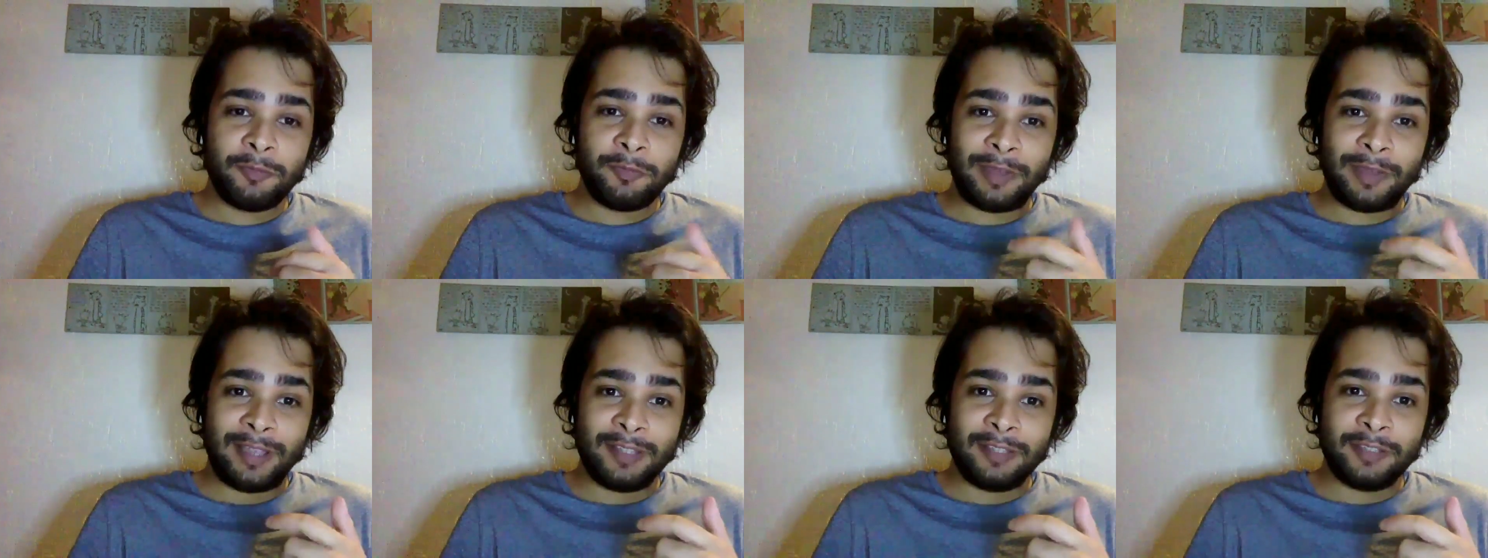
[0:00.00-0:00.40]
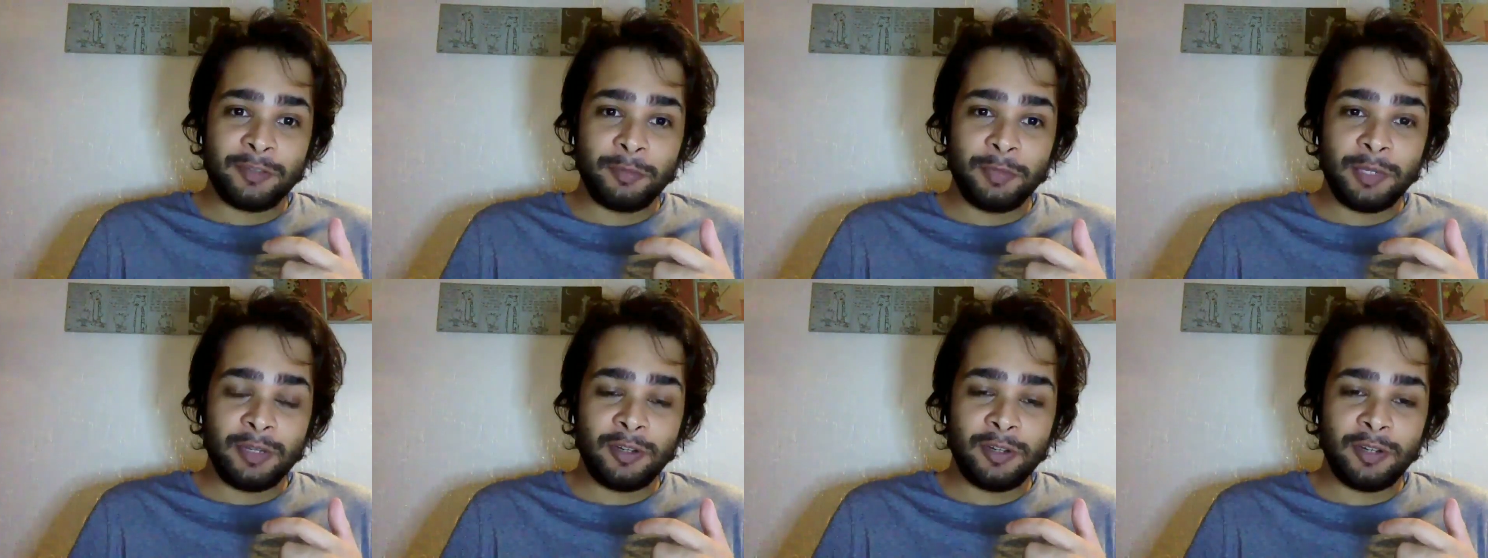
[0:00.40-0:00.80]
and
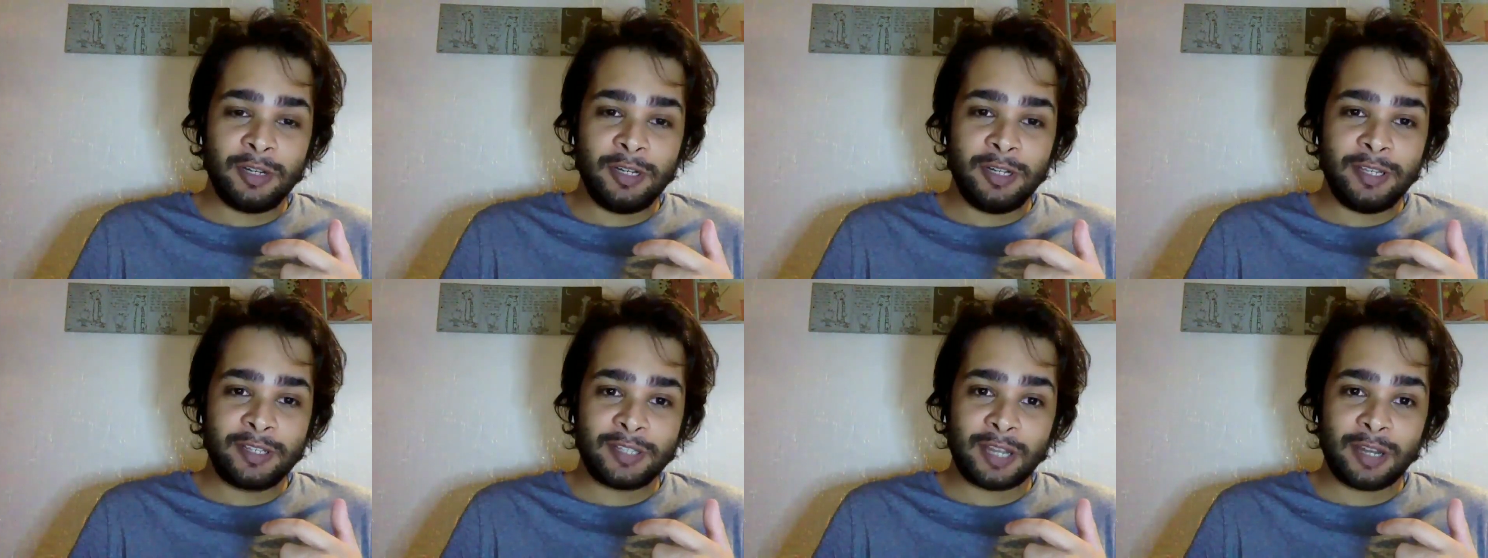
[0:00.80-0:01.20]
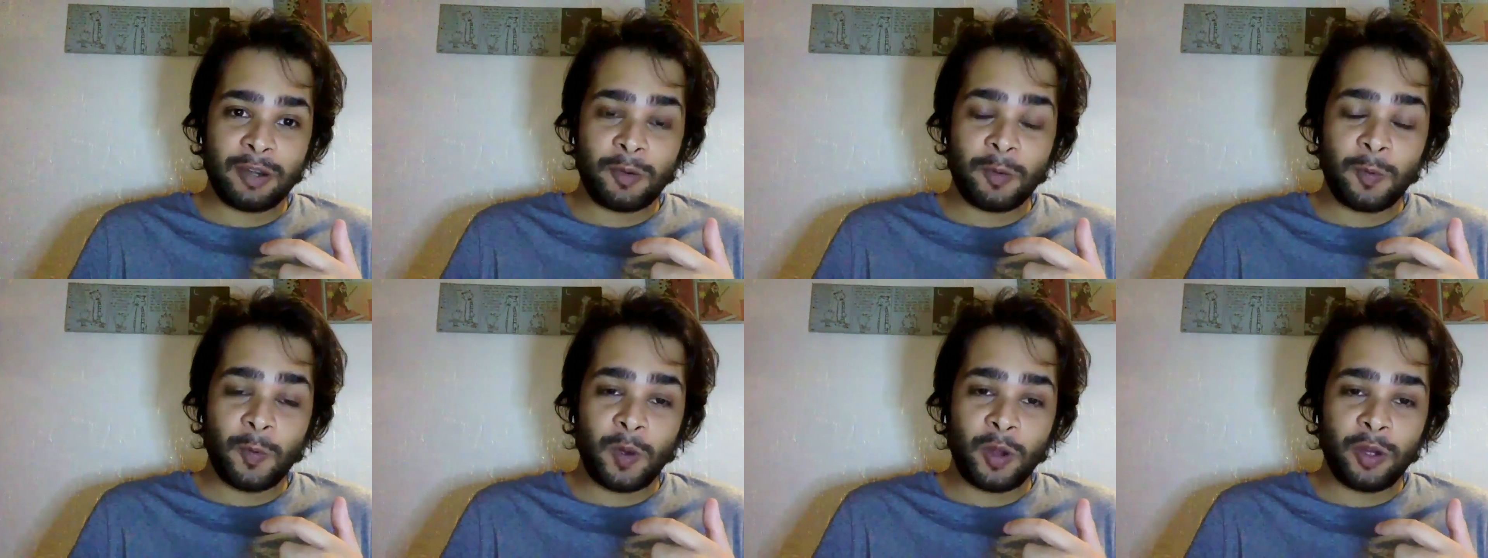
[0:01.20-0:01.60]
fans have been really
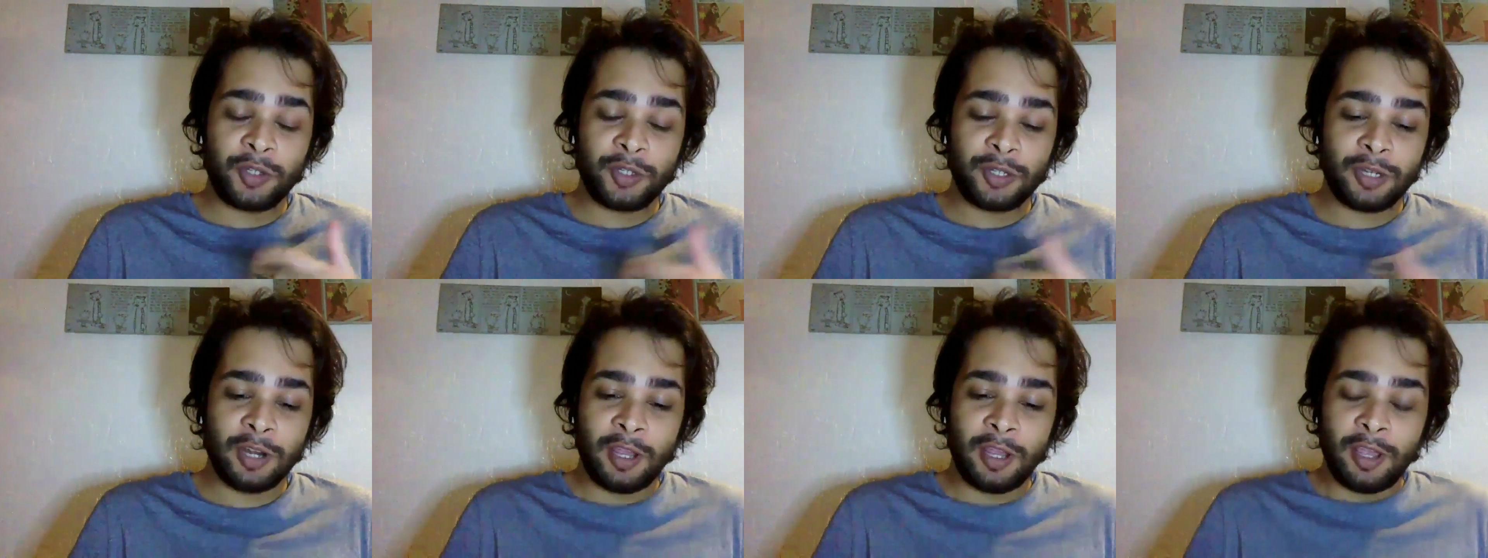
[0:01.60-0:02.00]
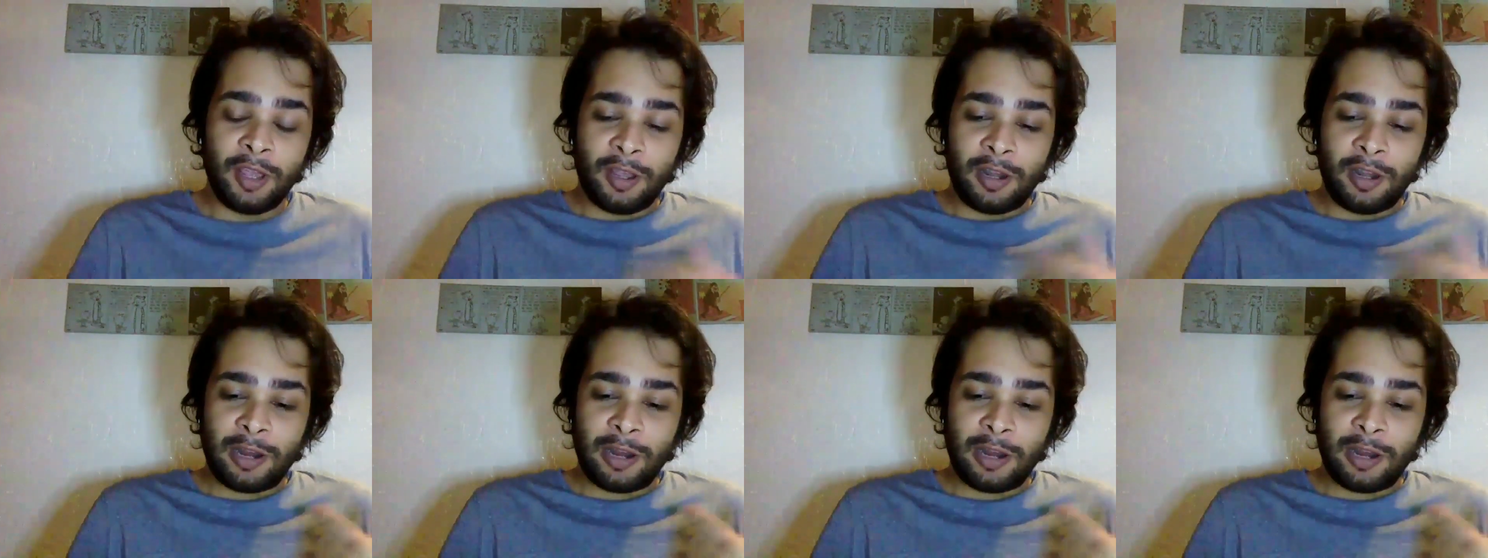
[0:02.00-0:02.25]
excited to watch it.